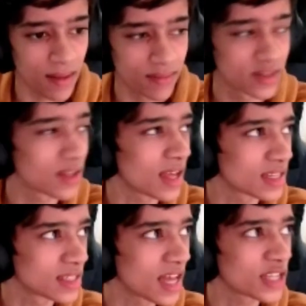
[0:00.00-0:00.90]
So
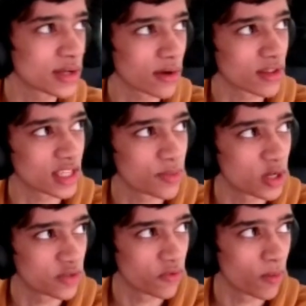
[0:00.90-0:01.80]
that's where I got the
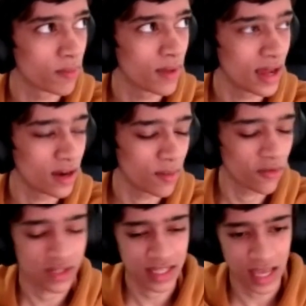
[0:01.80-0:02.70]
inspiration from, and
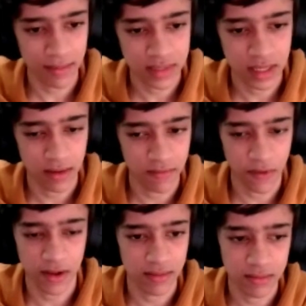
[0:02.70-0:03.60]
because the game's
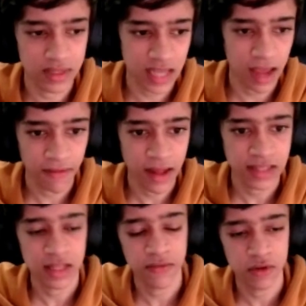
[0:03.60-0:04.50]
very sci-fi
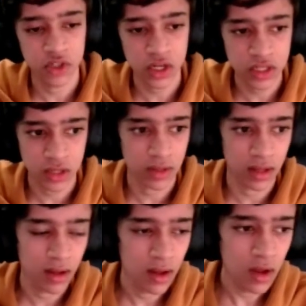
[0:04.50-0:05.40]
and set in the future, so
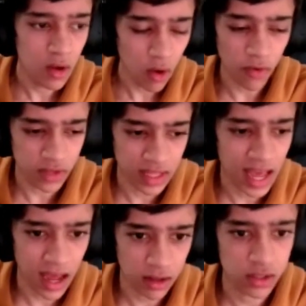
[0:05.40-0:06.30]
often the
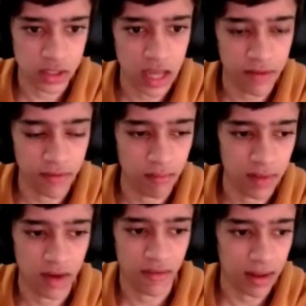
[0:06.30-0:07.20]
characters have
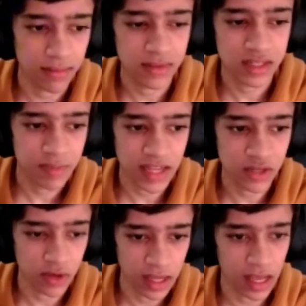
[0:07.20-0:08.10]
kind of like
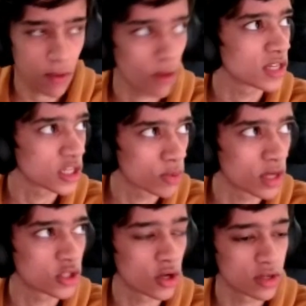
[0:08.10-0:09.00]
space-looking gear on, so that's
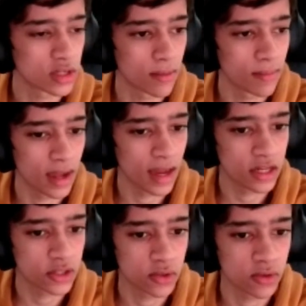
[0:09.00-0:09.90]
why I chose an
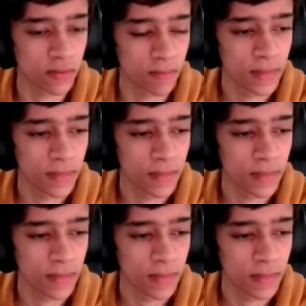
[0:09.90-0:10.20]
astronaut.